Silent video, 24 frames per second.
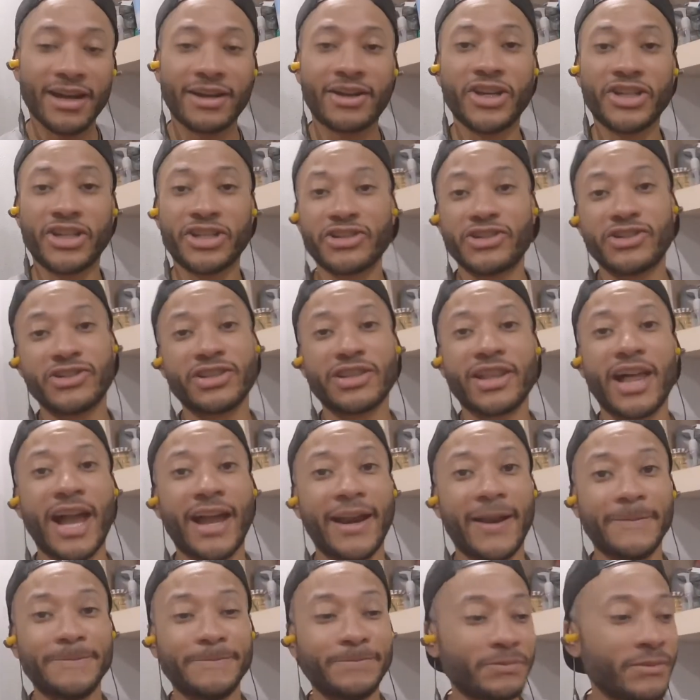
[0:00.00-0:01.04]
cushions are
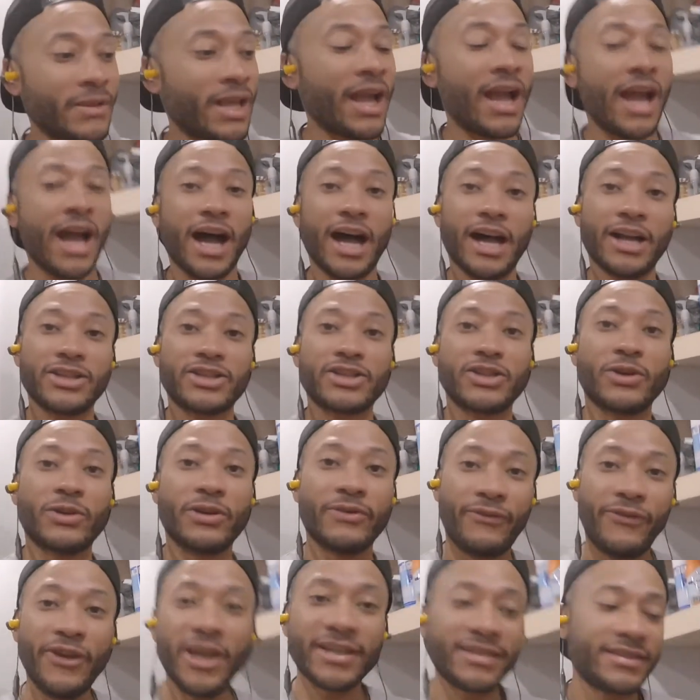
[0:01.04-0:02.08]
sliding. So
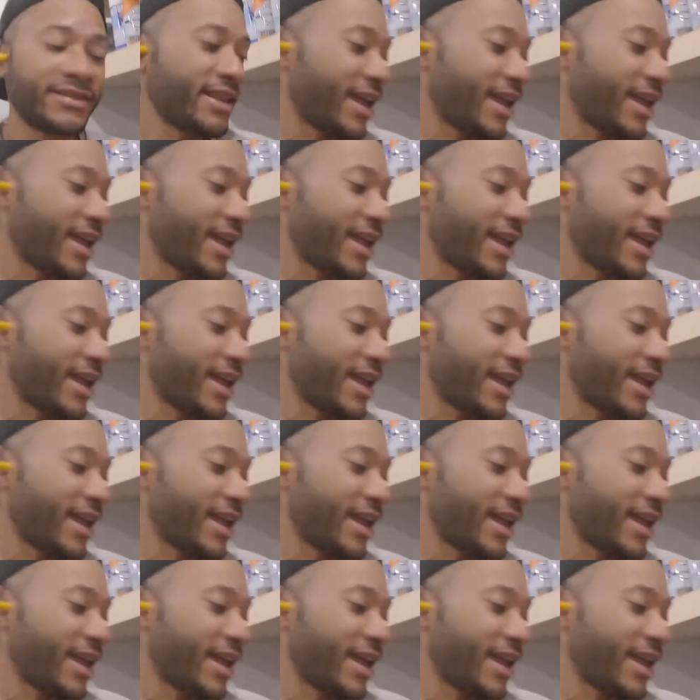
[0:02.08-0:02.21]
to fix